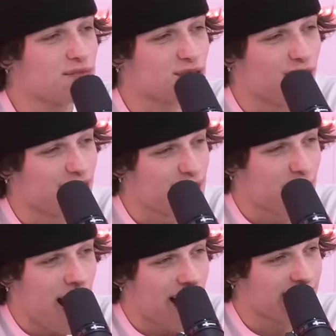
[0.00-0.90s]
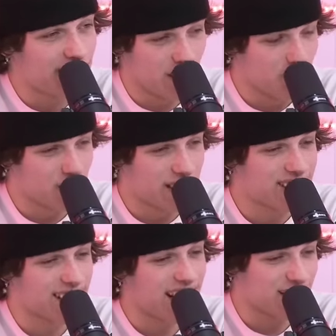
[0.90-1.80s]
sorry, but I don't
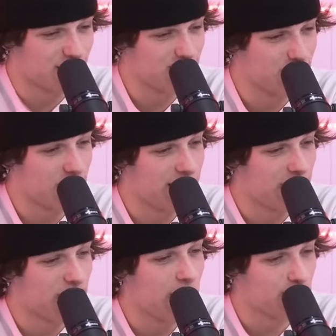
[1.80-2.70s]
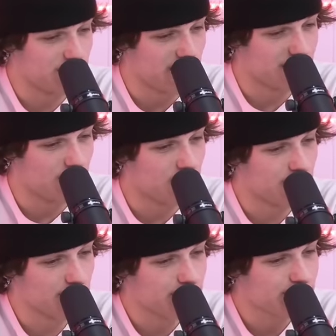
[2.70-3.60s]
think that I could do it if I was an adult.